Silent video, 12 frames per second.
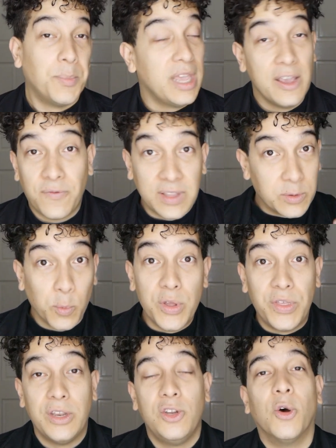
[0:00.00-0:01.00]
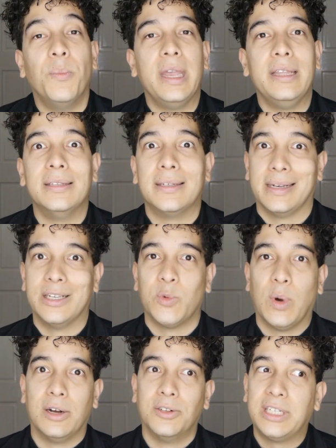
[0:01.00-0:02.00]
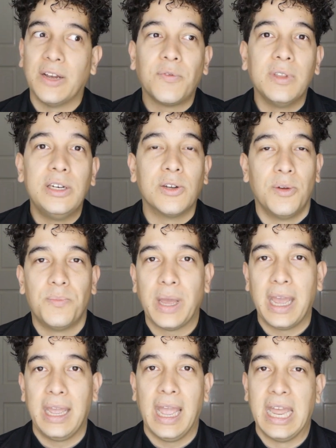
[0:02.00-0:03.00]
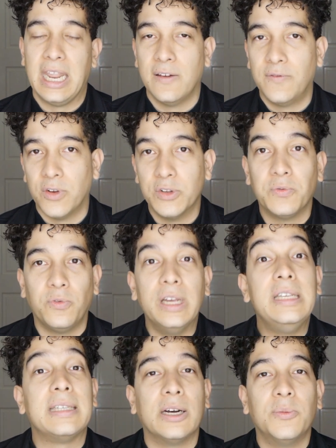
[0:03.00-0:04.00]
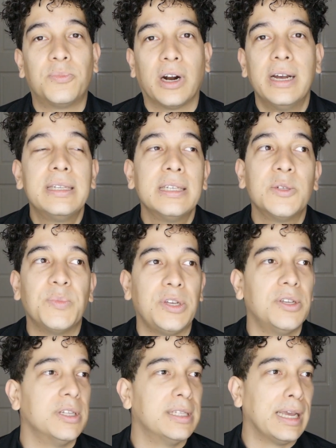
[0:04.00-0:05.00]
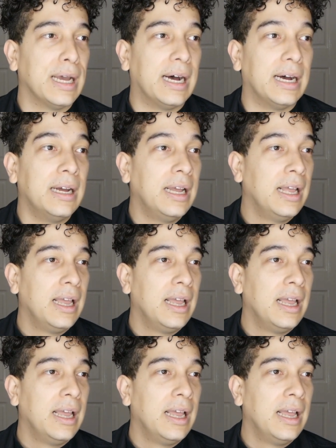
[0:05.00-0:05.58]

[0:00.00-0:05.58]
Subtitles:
If it's within your means as well. Definitely don't pay any of those resale prices because they are